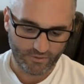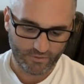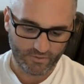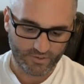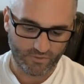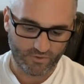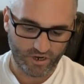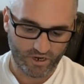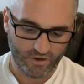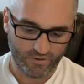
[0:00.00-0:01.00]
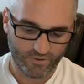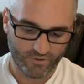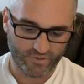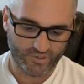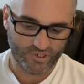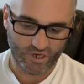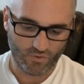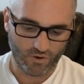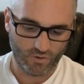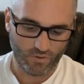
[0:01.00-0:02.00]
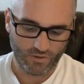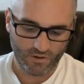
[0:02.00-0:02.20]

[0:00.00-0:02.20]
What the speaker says: So right here there's zero,